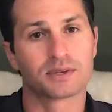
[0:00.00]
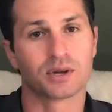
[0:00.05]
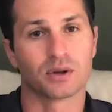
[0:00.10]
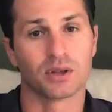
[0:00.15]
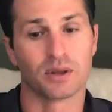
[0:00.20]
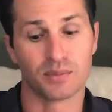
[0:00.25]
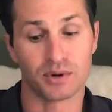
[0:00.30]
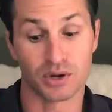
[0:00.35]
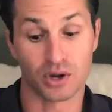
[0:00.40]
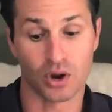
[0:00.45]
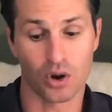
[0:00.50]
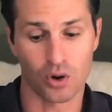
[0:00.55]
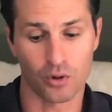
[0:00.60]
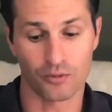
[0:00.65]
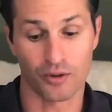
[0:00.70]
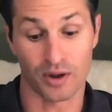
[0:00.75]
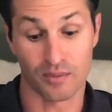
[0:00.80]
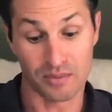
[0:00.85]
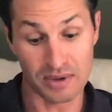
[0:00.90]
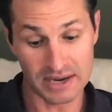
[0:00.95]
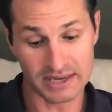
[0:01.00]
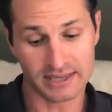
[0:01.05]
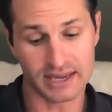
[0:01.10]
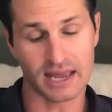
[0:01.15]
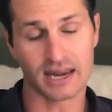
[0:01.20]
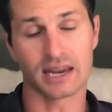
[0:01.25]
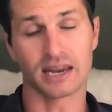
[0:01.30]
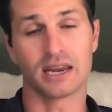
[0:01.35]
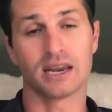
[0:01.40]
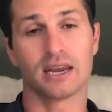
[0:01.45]
So let me know if I missed
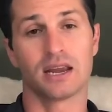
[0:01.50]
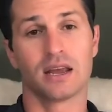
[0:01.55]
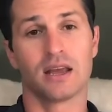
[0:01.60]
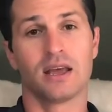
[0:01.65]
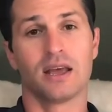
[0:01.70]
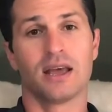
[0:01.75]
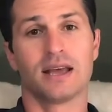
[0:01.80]
any